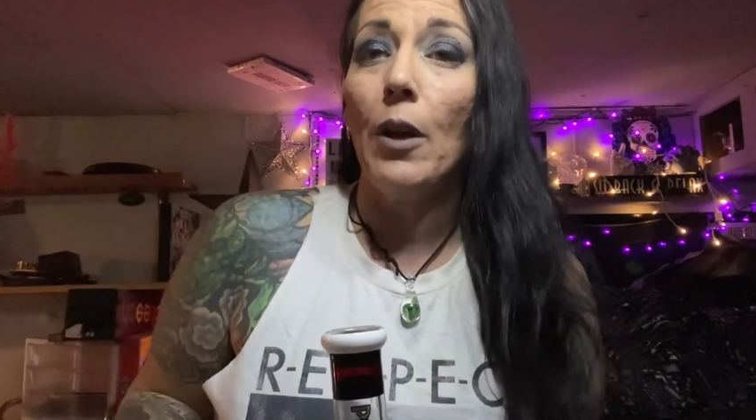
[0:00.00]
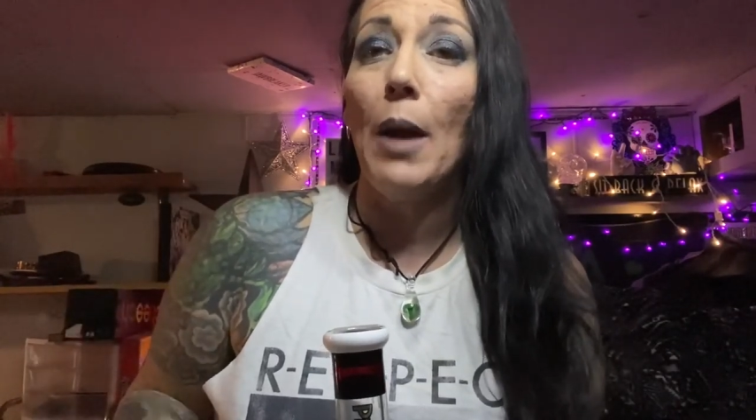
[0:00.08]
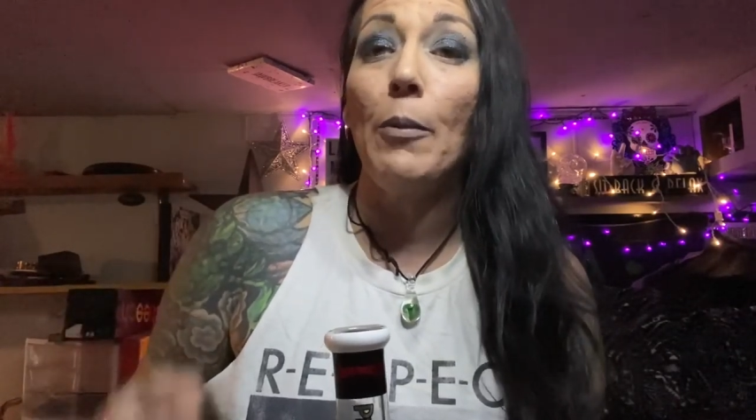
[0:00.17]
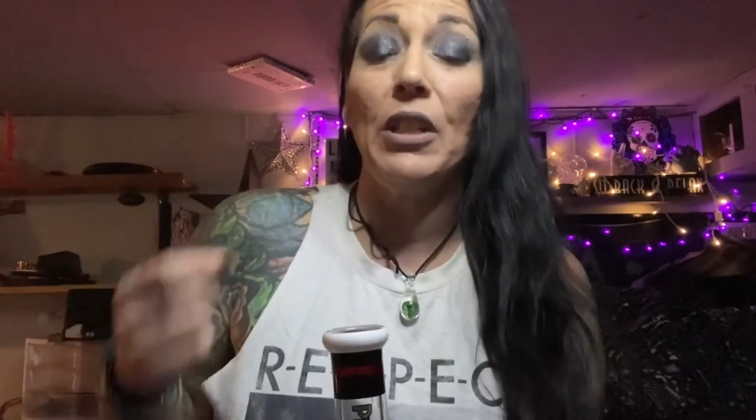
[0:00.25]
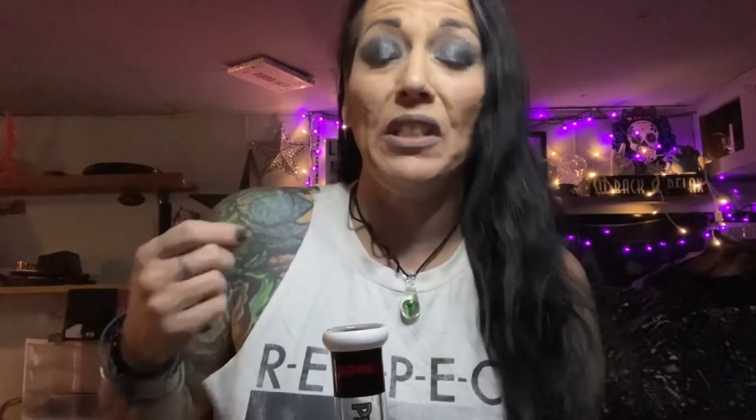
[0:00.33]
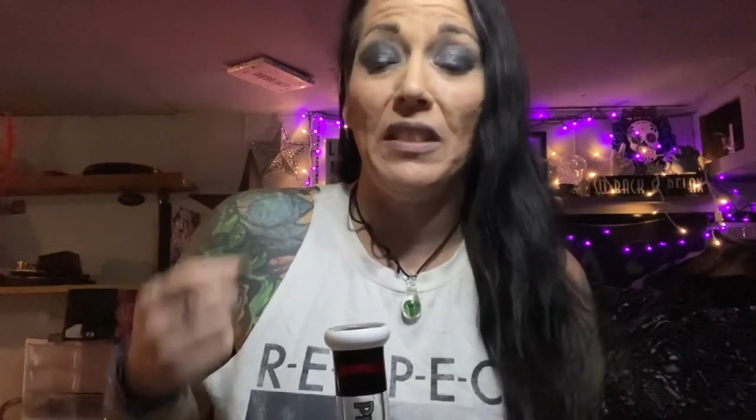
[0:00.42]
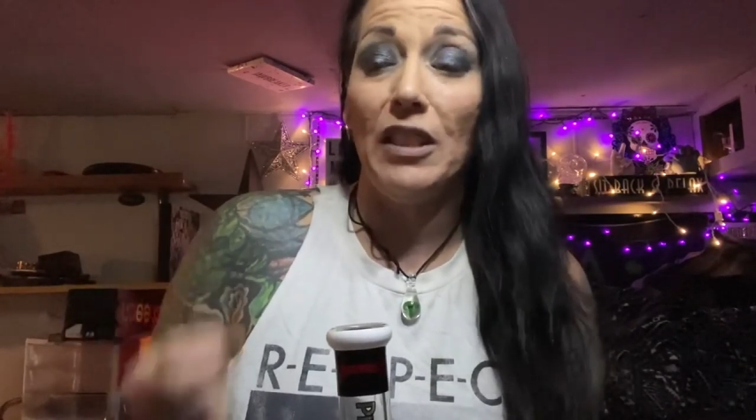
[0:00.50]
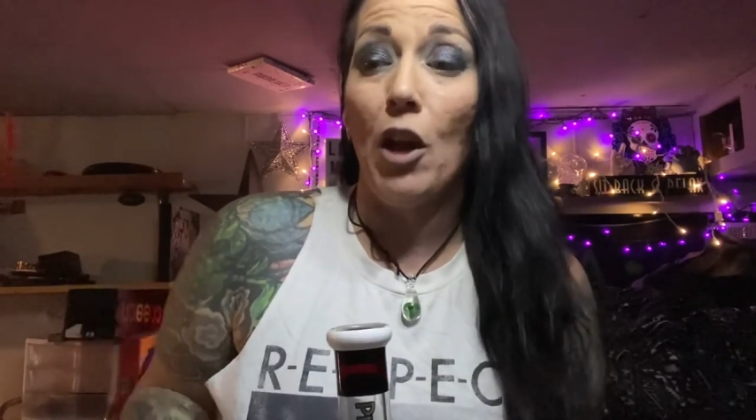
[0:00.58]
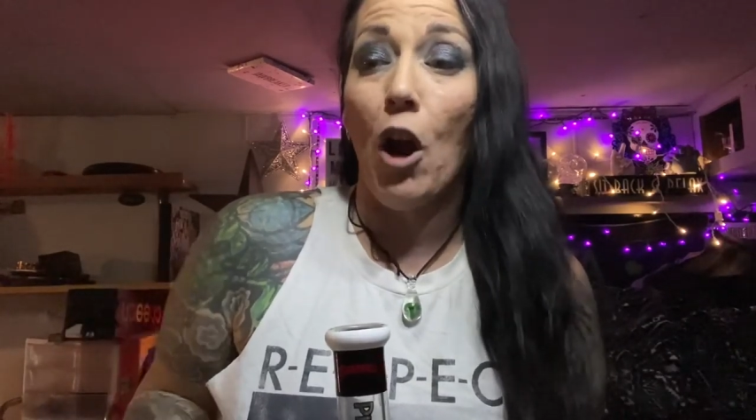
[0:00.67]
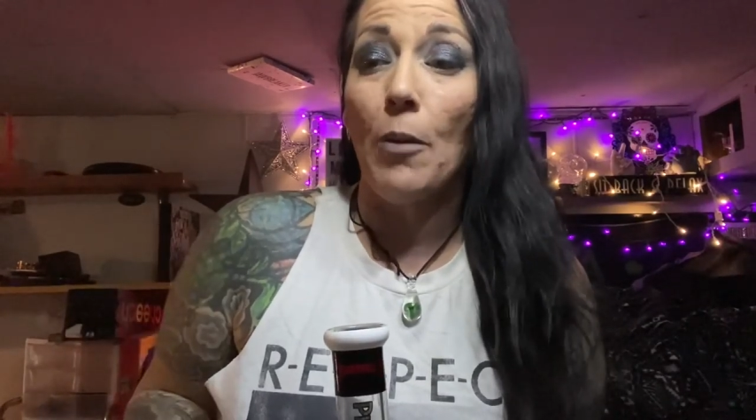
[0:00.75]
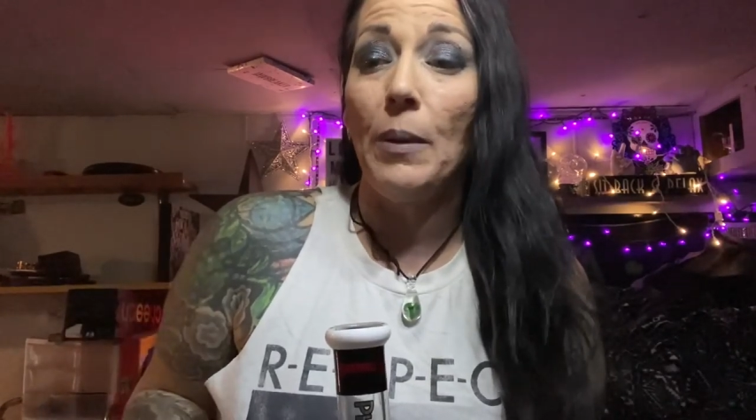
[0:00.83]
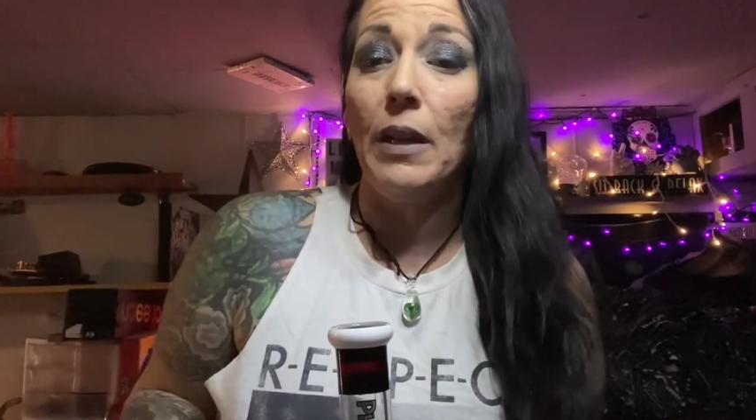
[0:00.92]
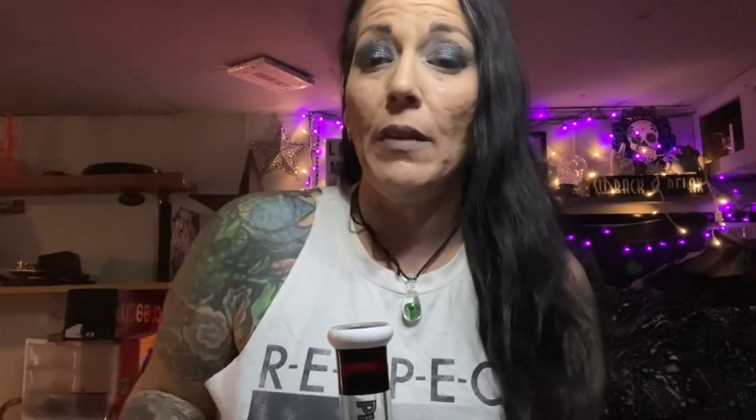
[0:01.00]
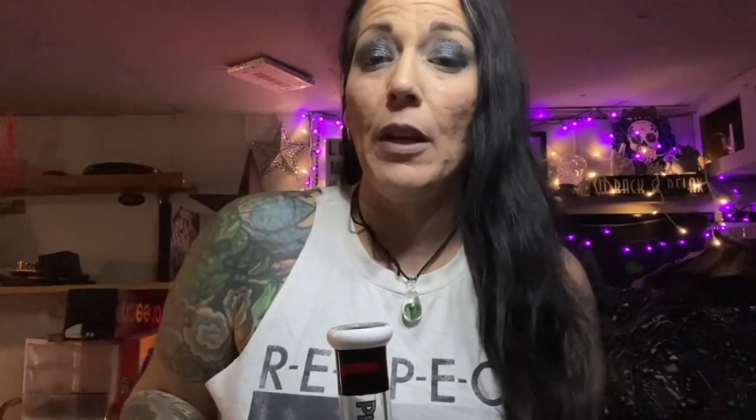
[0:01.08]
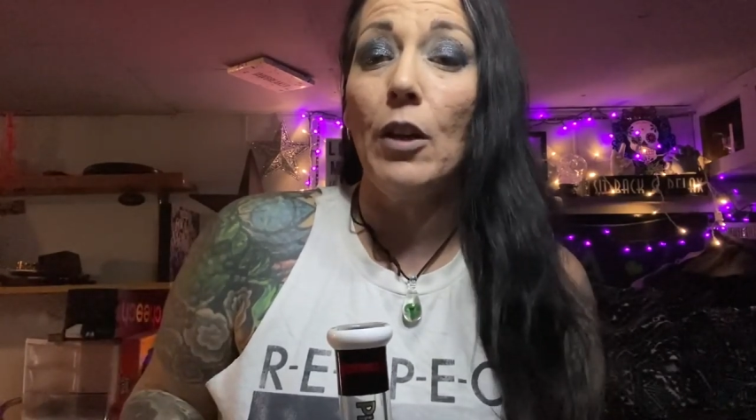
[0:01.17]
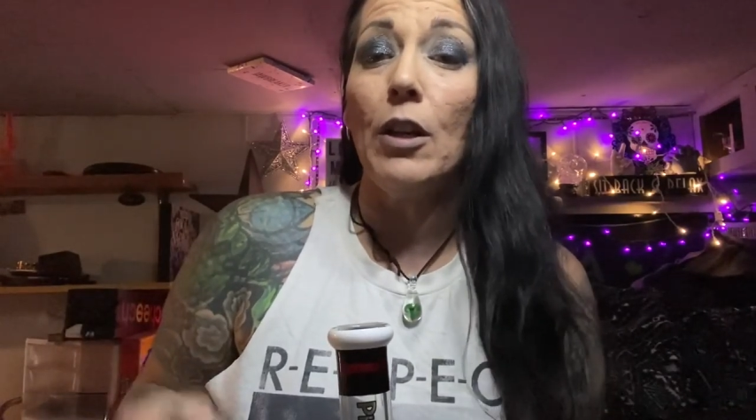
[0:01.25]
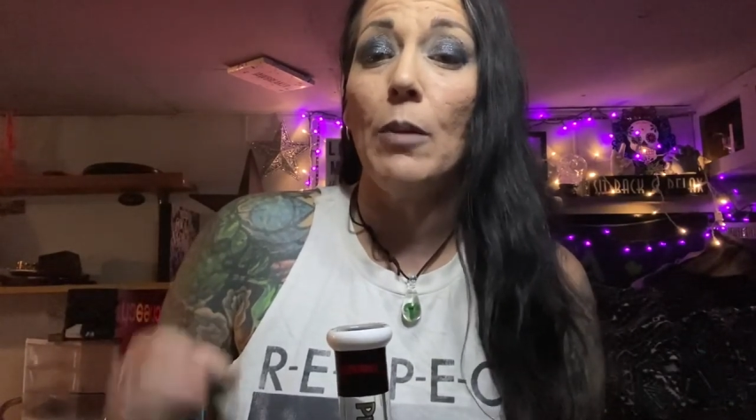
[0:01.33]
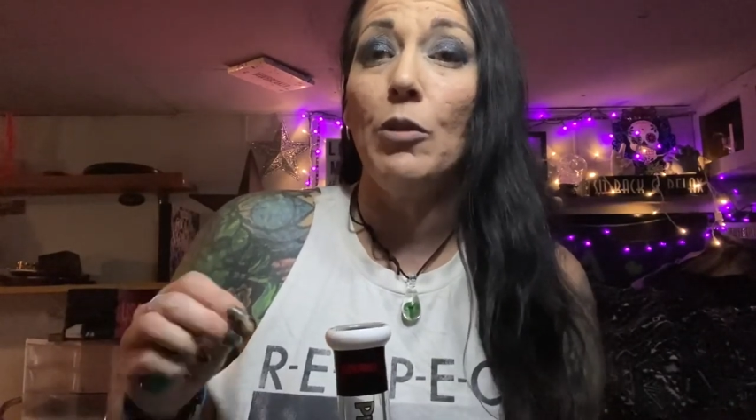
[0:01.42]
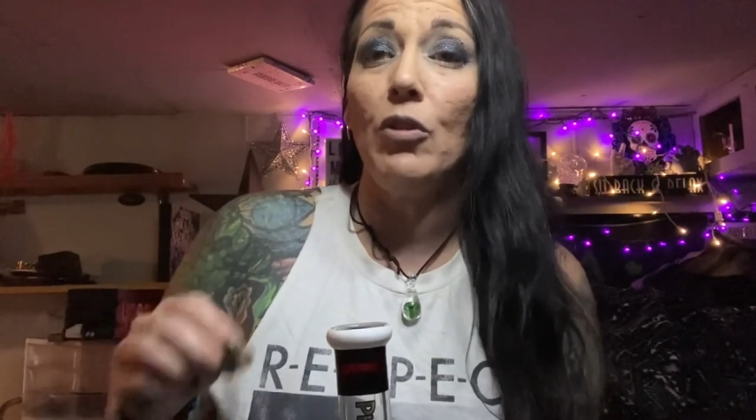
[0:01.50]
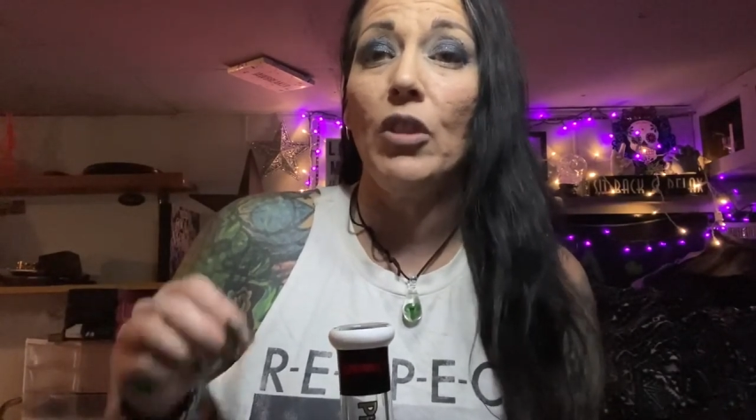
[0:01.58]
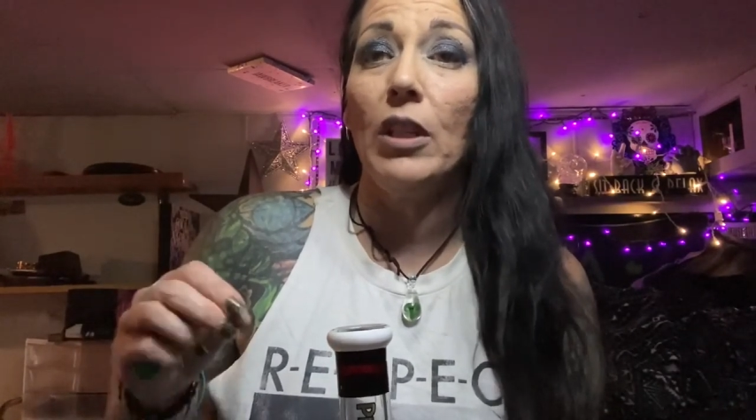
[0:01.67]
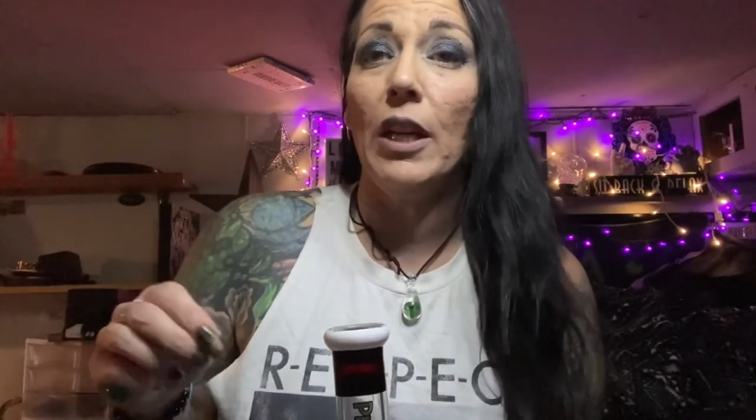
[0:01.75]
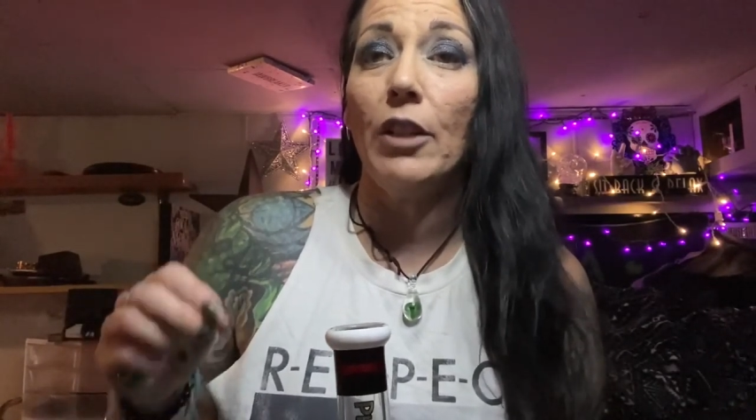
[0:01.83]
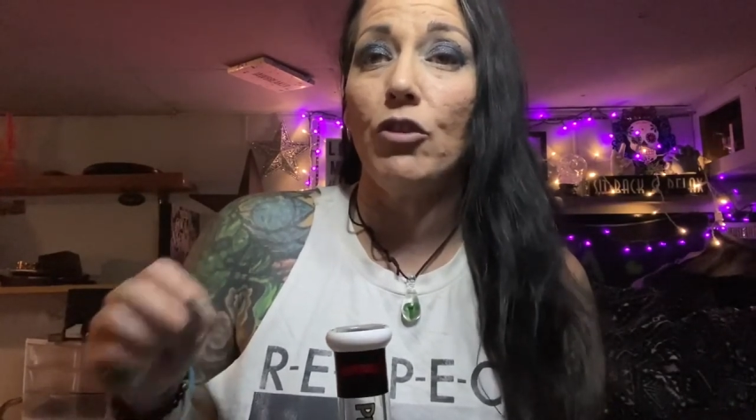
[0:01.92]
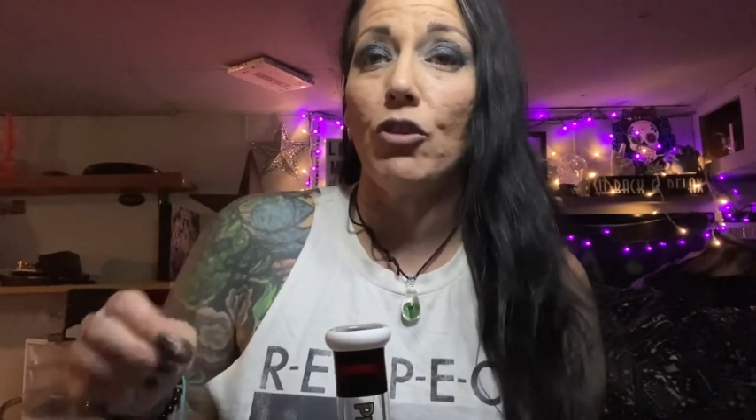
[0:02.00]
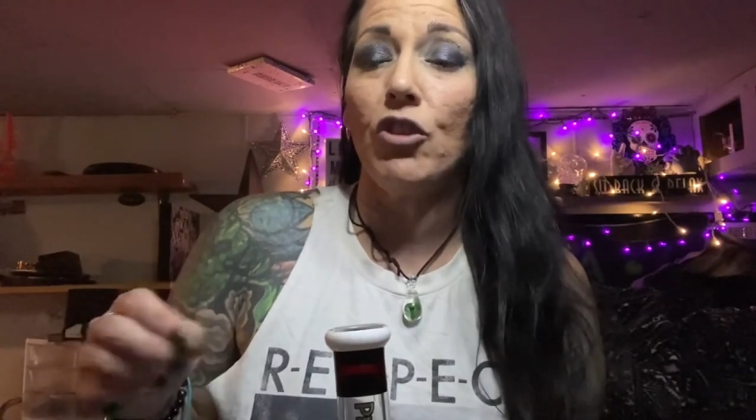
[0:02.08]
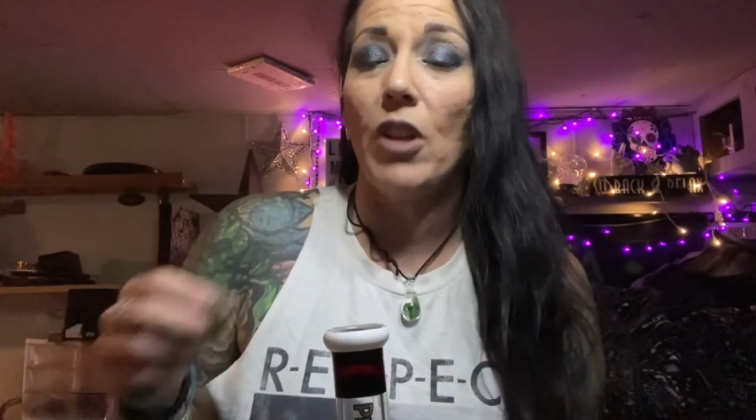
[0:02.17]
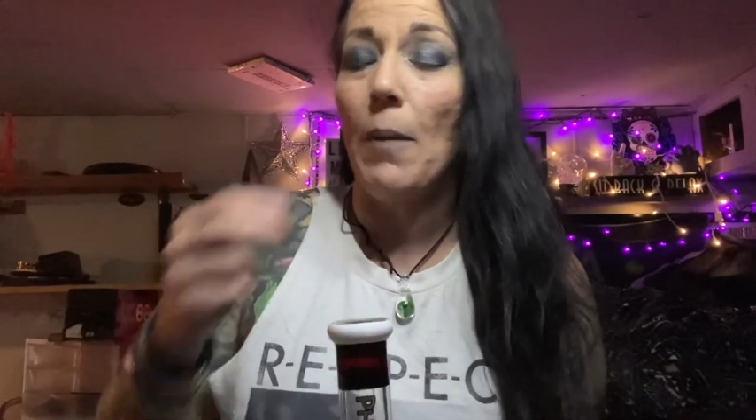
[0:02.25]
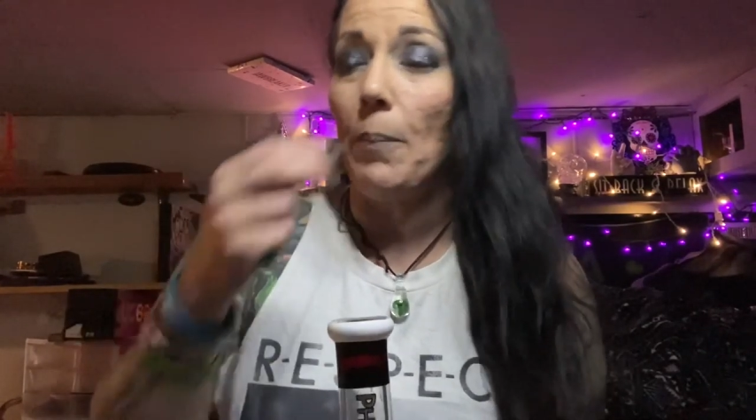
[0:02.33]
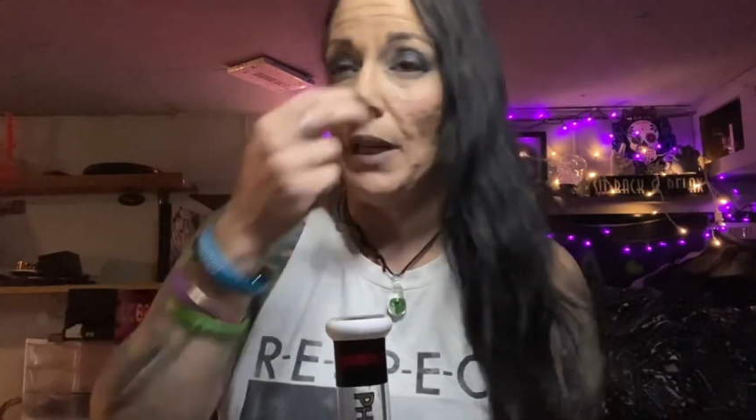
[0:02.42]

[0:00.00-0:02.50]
I'm going to decarb it in there and I'm using an extra step.